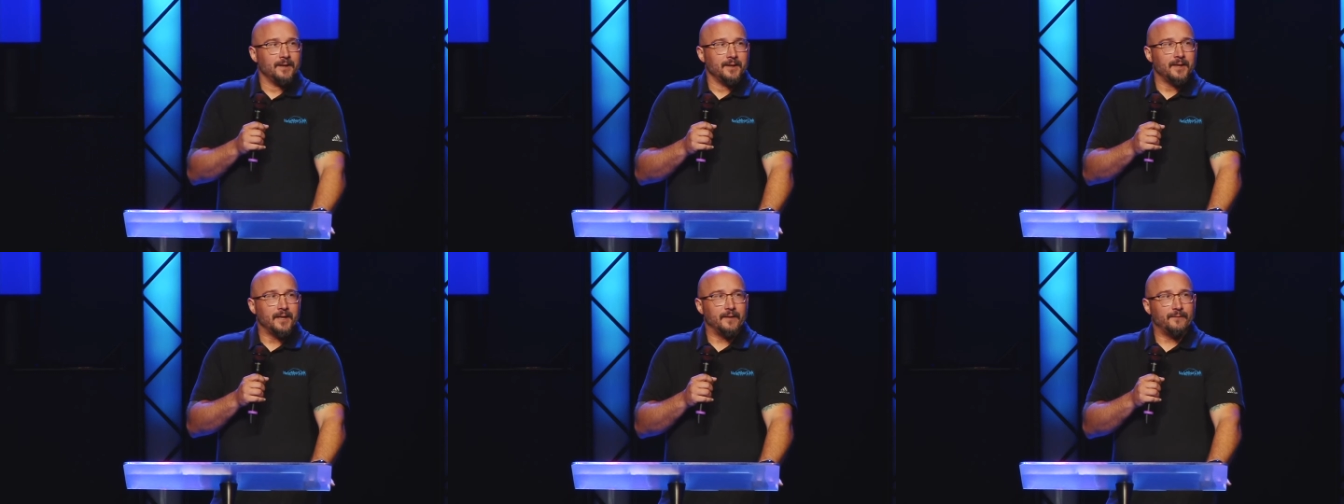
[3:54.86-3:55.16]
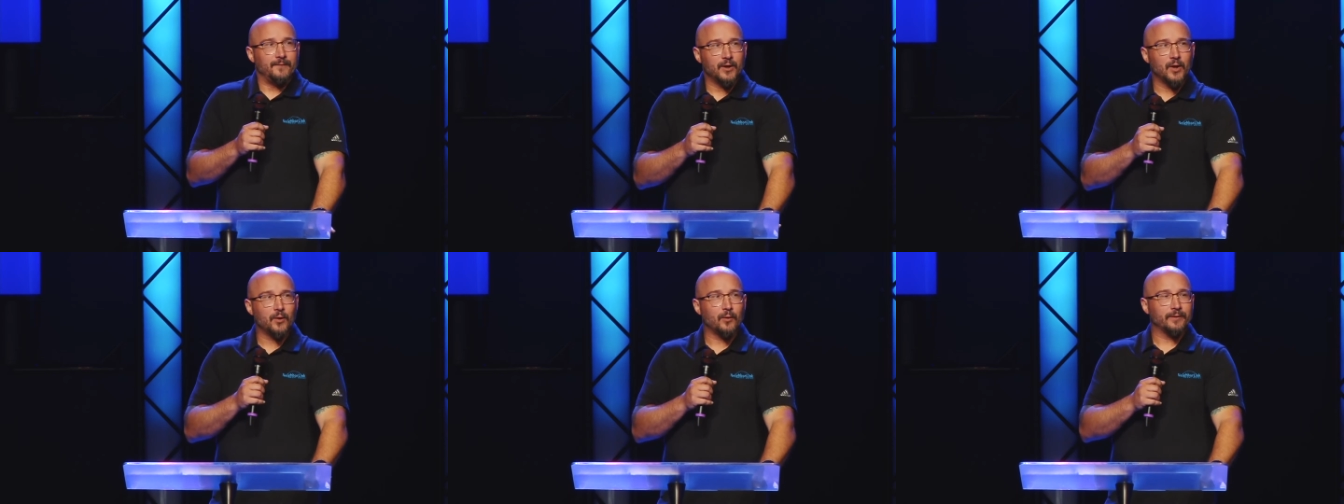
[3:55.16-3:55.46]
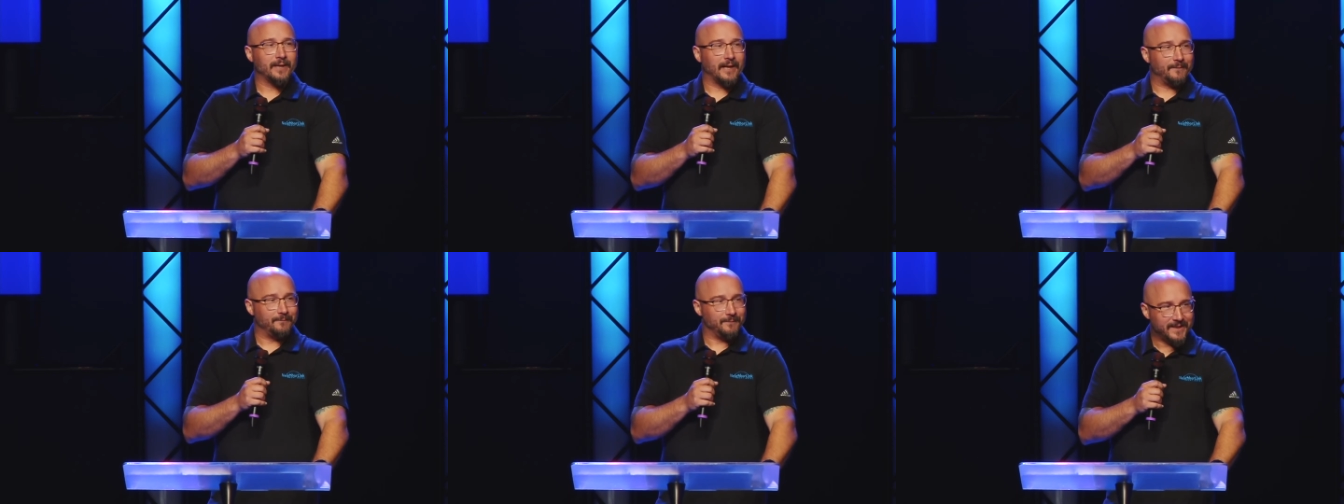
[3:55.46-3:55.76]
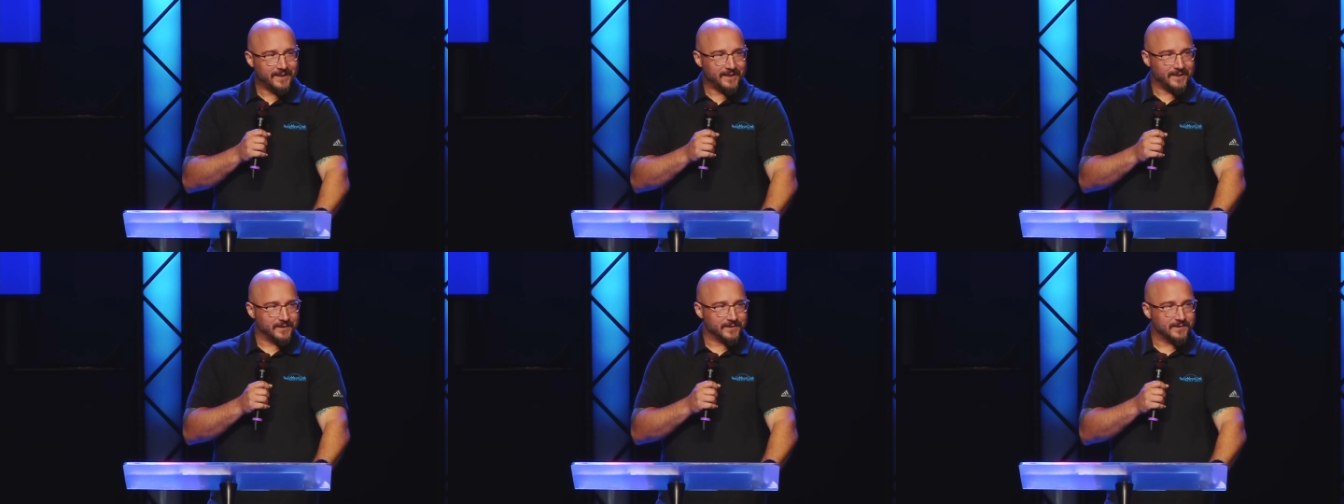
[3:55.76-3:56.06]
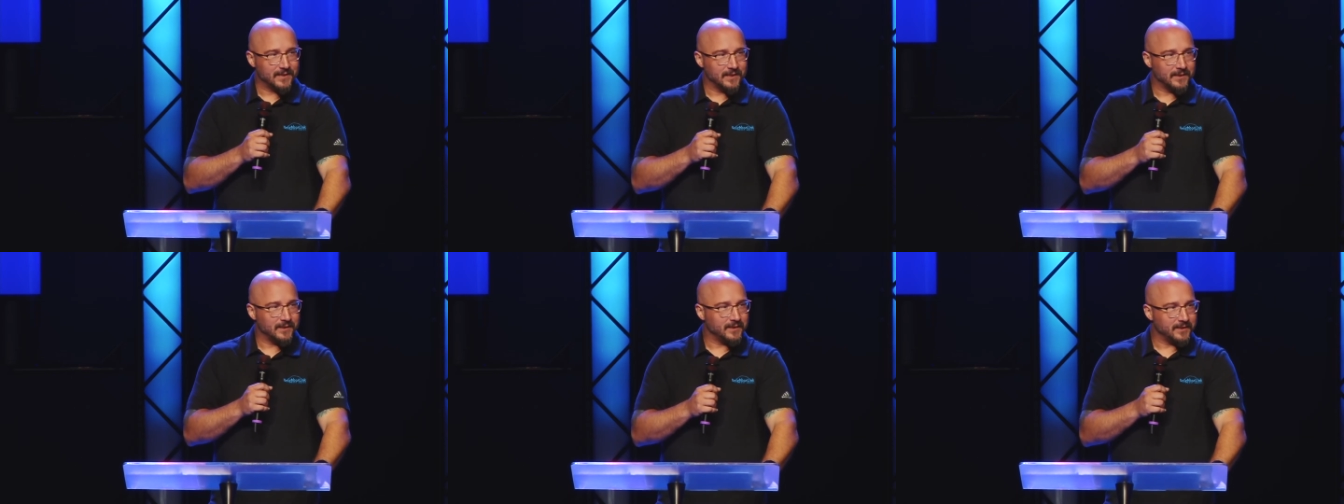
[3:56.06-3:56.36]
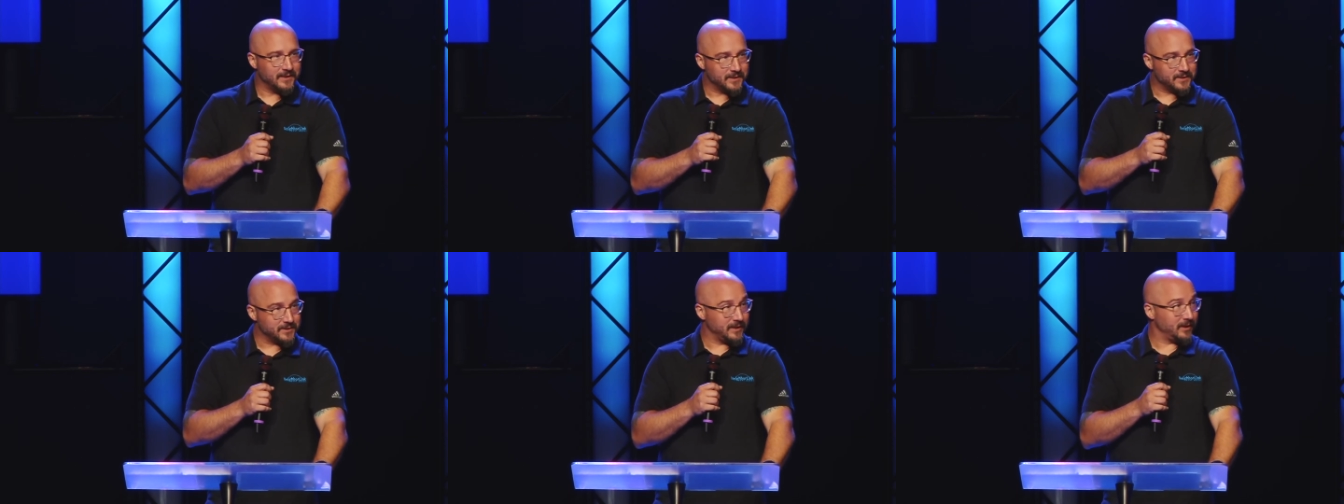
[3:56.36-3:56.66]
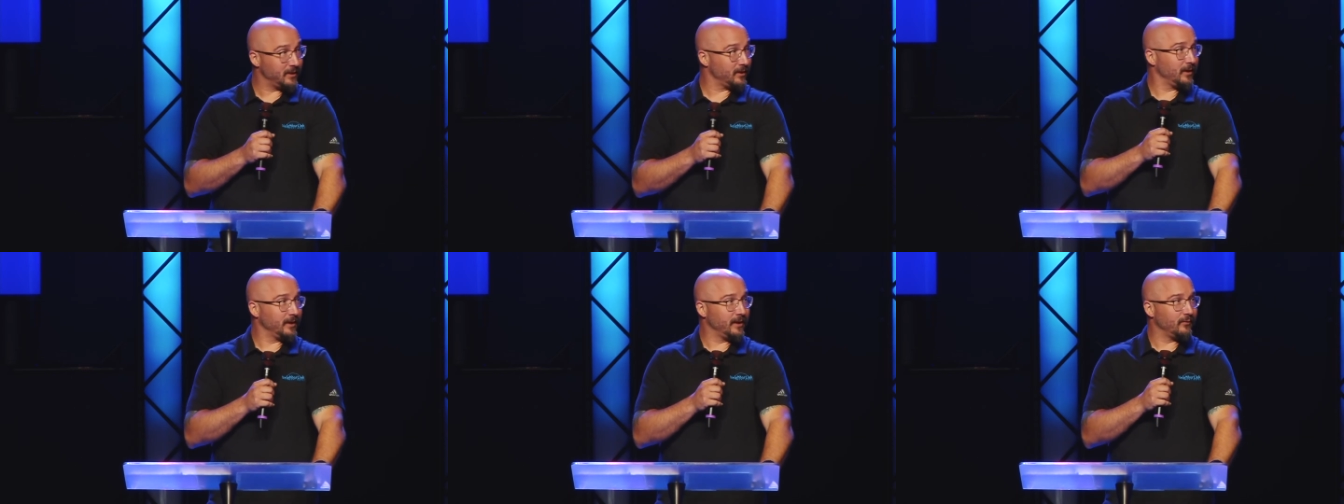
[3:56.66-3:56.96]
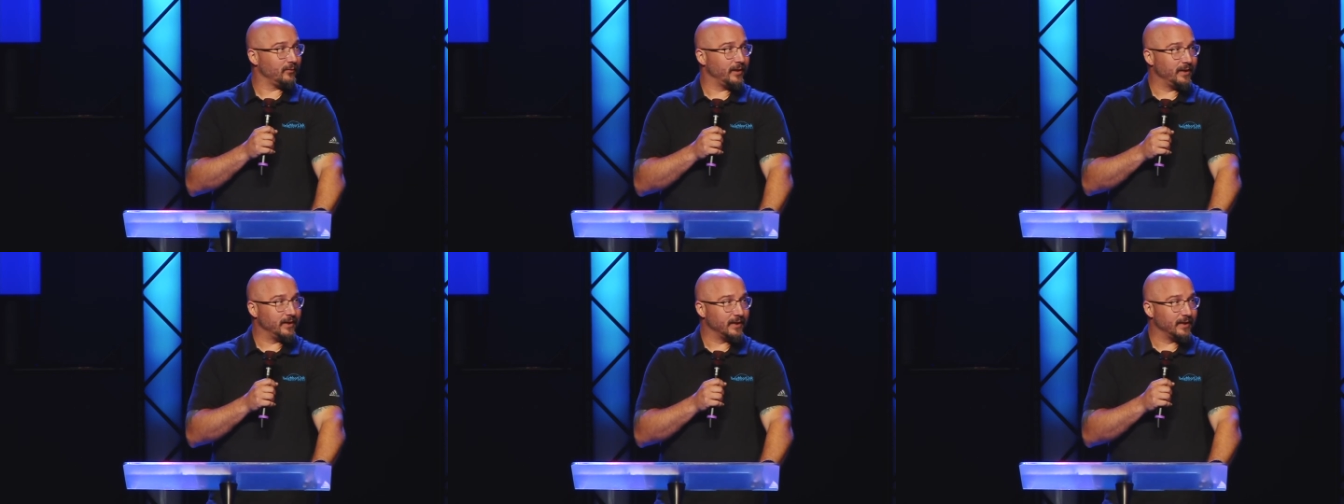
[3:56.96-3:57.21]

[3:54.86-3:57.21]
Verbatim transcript: If you know what that means, is they're going to get ready